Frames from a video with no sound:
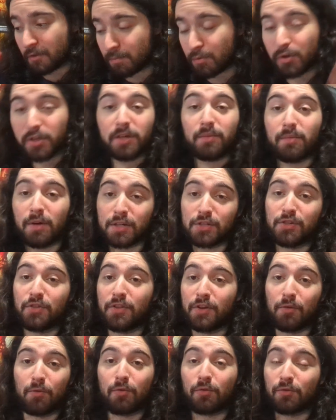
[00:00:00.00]
pretty much in
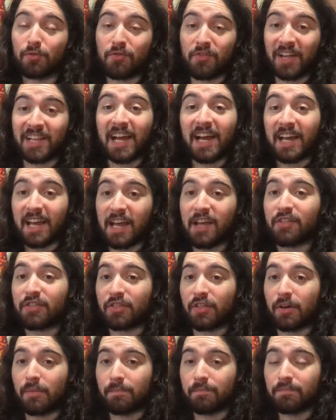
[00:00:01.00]
the order that I ate
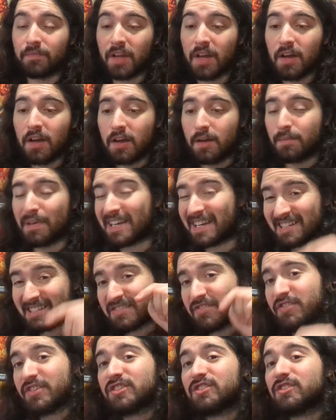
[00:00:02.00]
them,
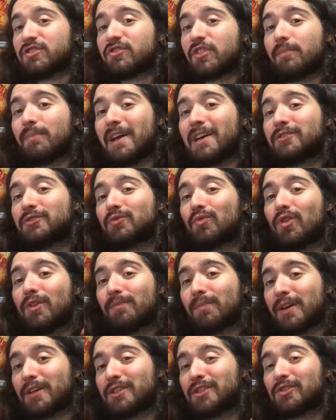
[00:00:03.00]
because this is the best one
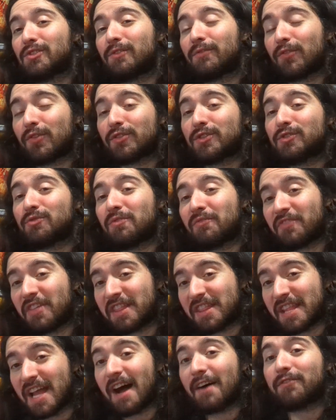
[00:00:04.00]
by sheer virtue of the
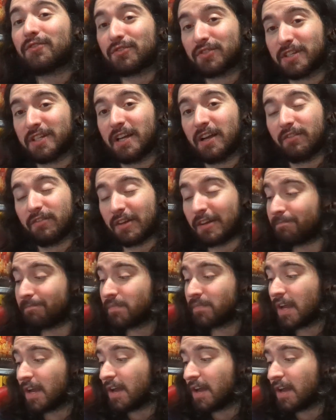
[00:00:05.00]
novelty of it.